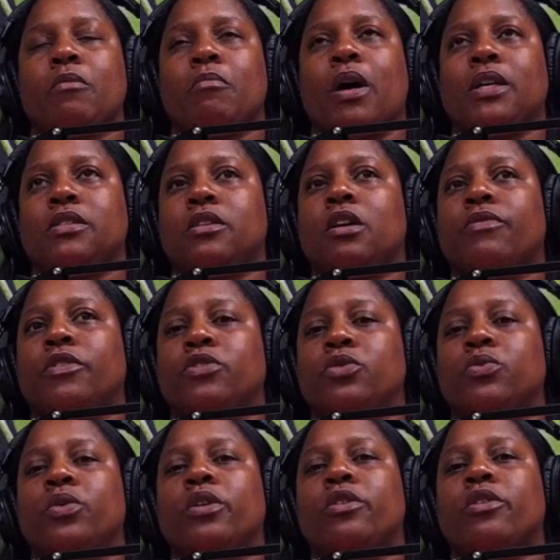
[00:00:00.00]
Myself and
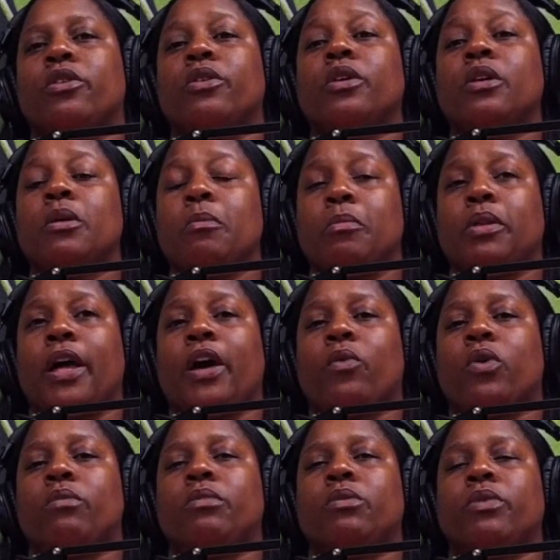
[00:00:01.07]
two other Black
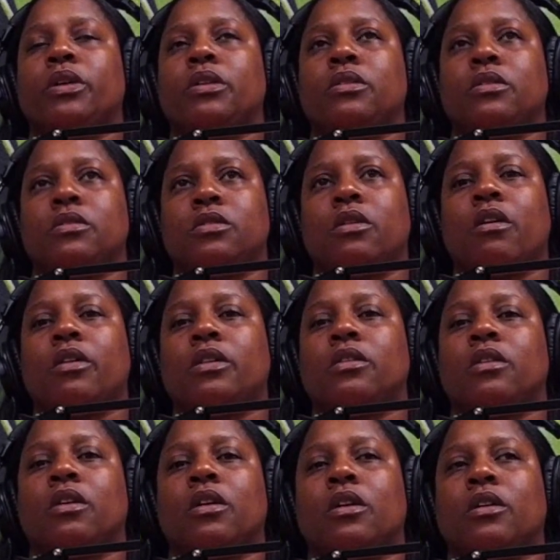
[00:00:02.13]
women, we started
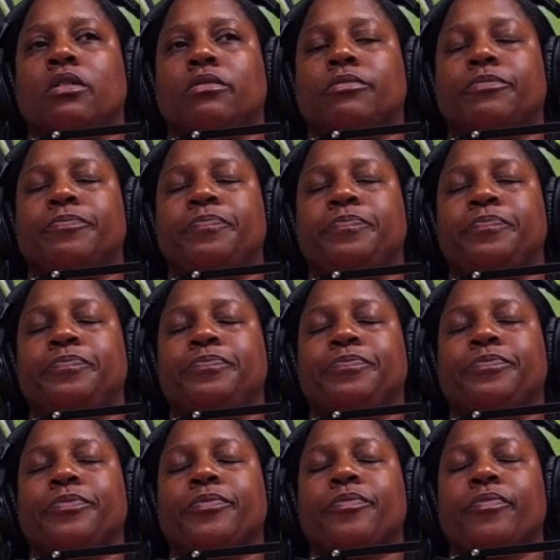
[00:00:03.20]
a
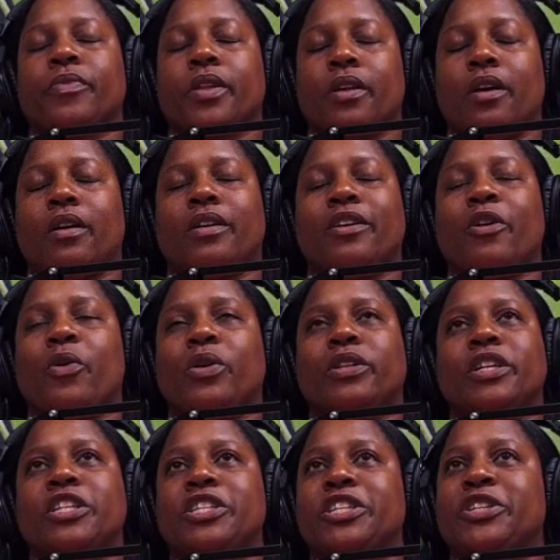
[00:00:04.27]

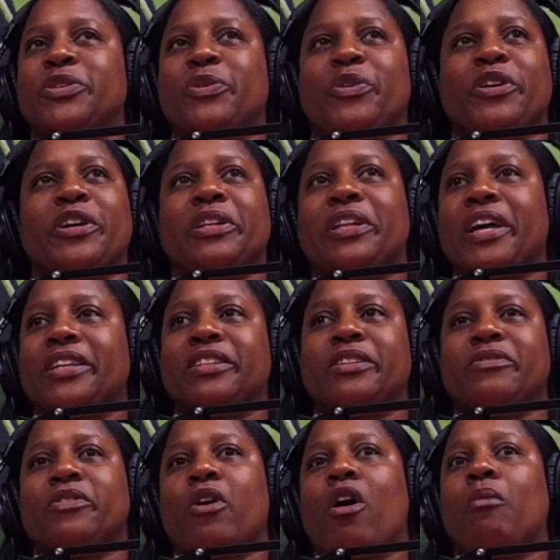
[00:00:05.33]
coalition or
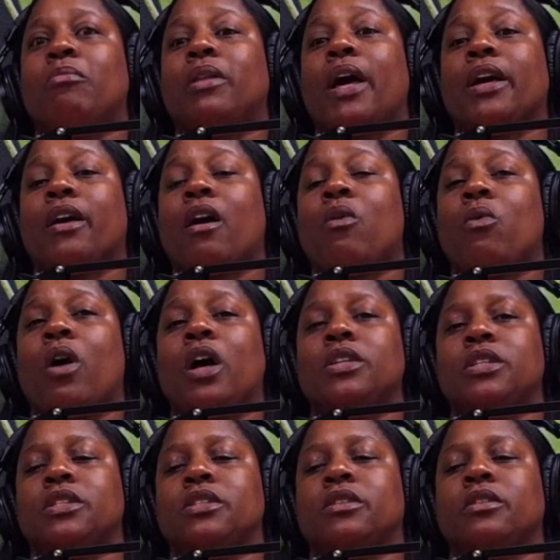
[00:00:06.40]
collective called Black Out
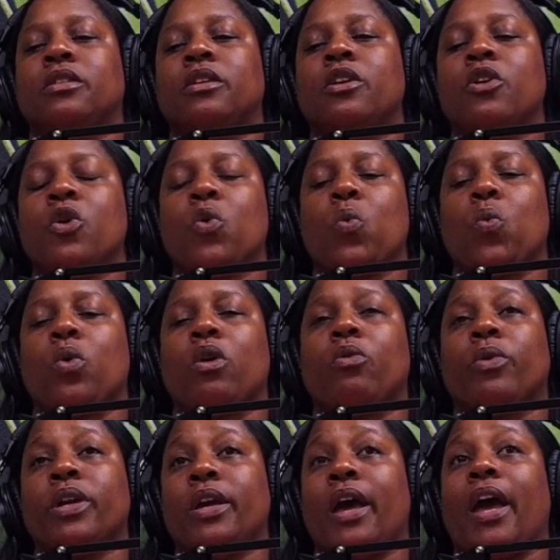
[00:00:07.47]
Washington, where
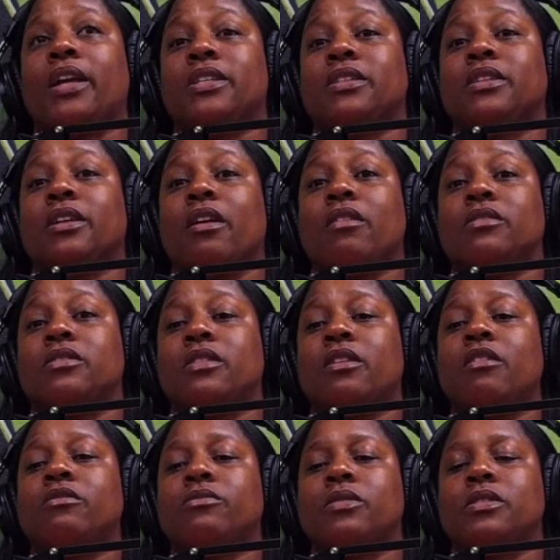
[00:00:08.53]
we actually
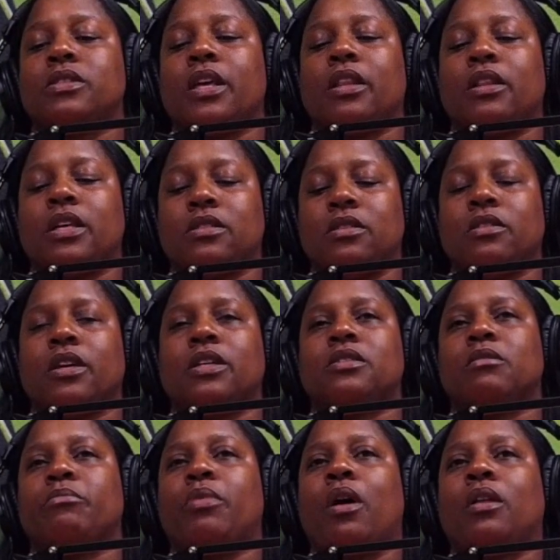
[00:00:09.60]
ourselves would say, let's look at
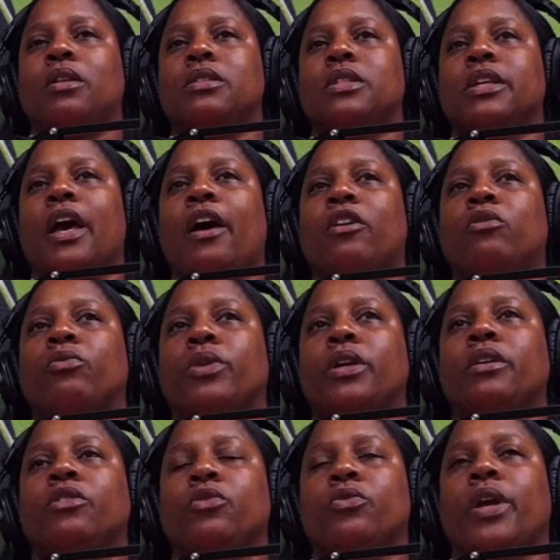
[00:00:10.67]
some policy. How do
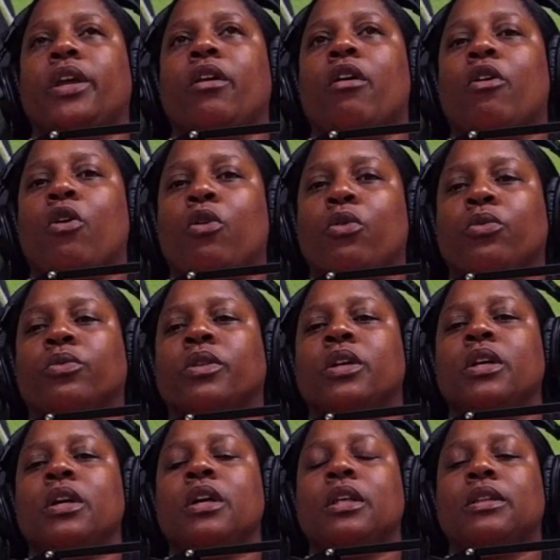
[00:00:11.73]
we create our own
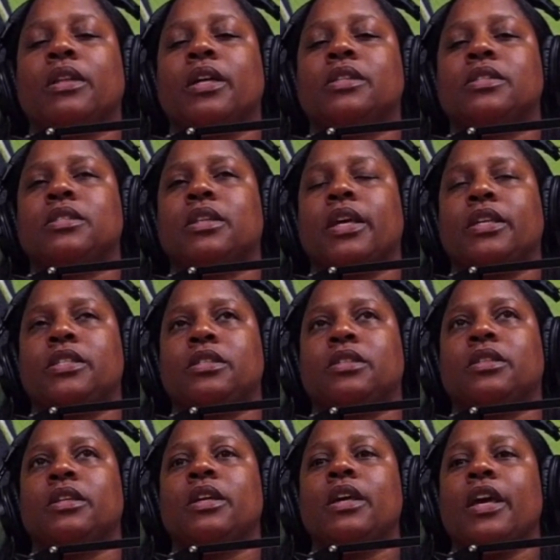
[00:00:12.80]
legislation
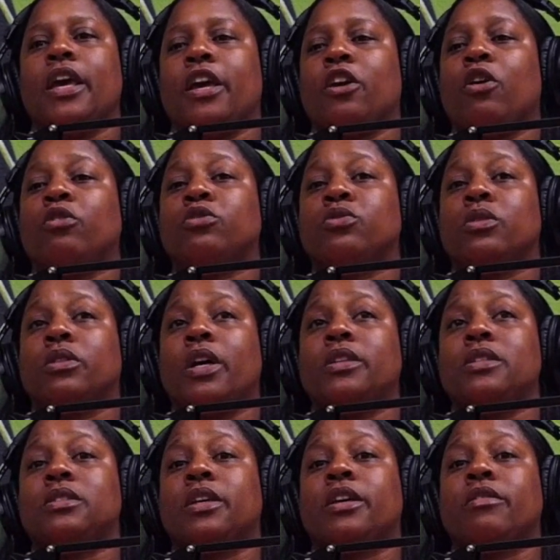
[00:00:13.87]
and go to a
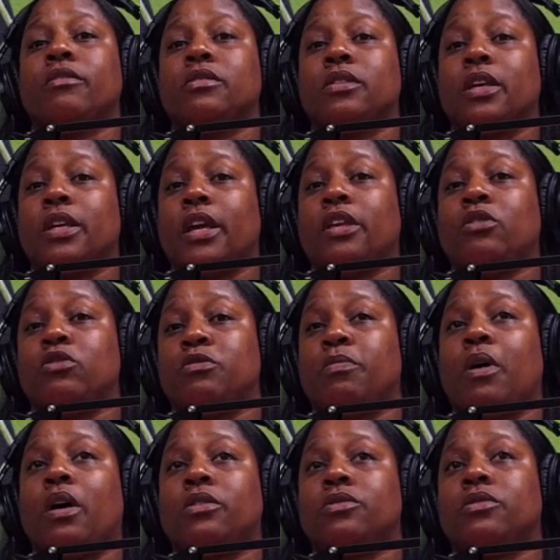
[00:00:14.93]
legislator and say, can you
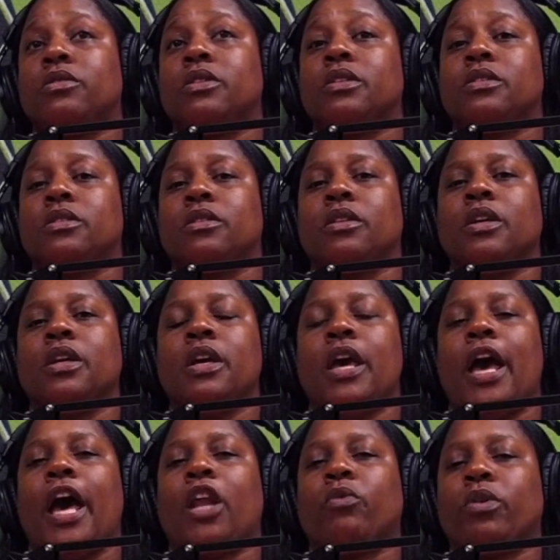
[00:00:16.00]
sponsor this? And
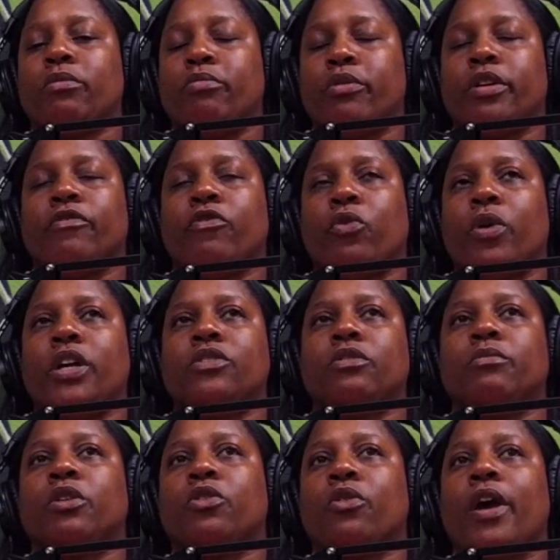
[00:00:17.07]
how do we bring voice
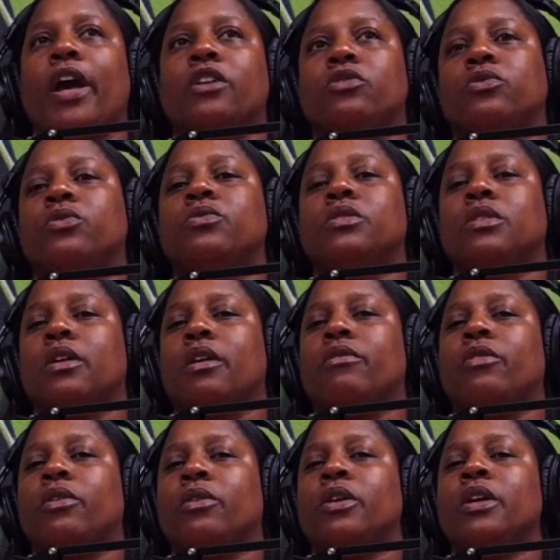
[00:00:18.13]
from a grassroots
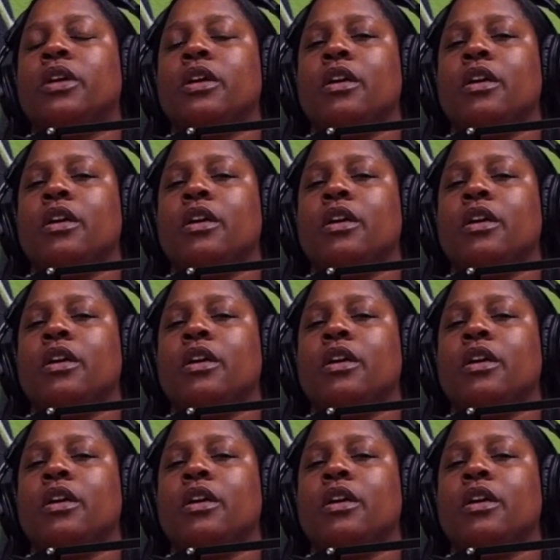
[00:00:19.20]
level,